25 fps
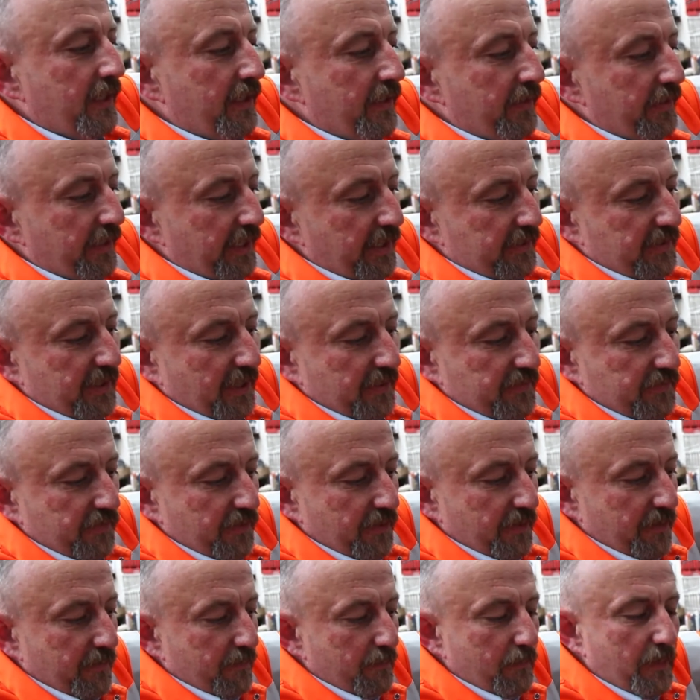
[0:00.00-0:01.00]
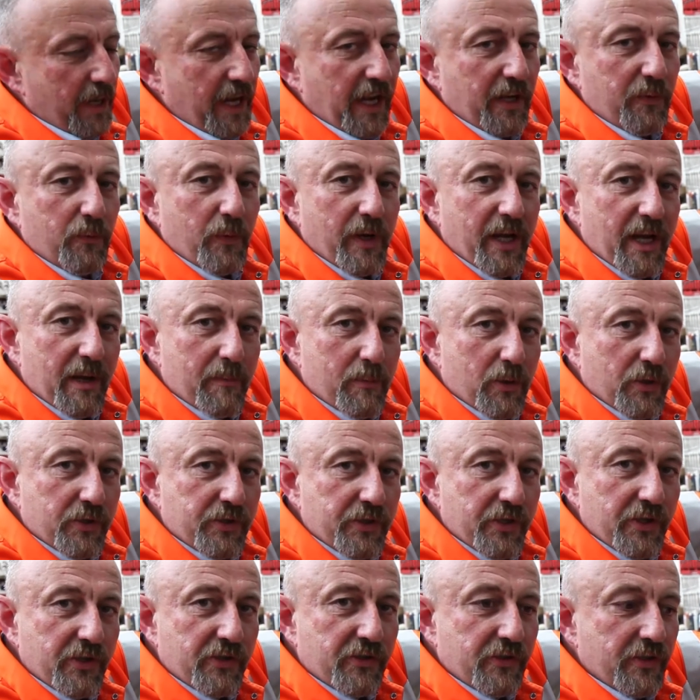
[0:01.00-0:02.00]
This has the main wear
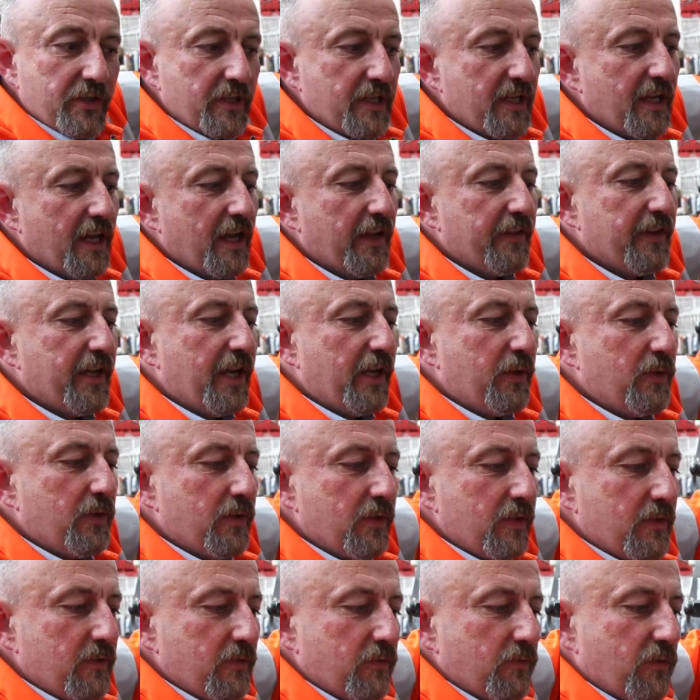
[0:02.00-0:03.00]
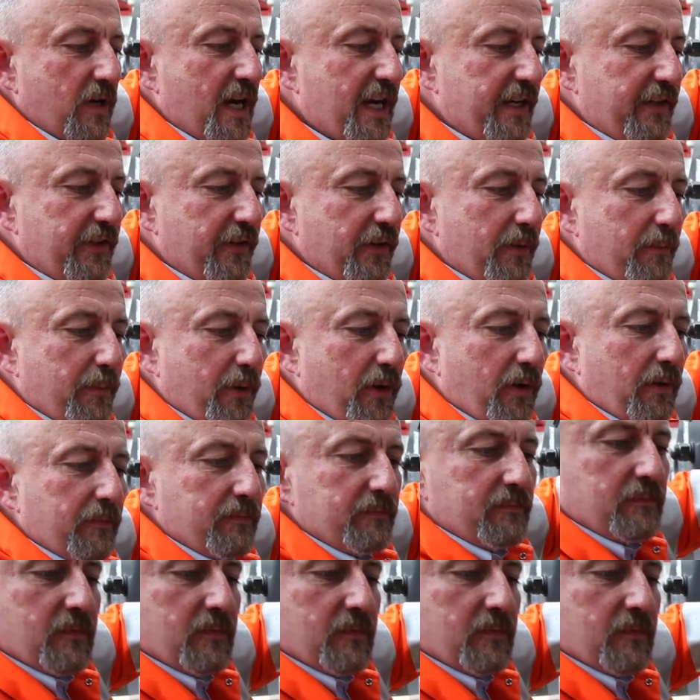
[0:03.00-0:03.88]
bushes, and then right at the bottom,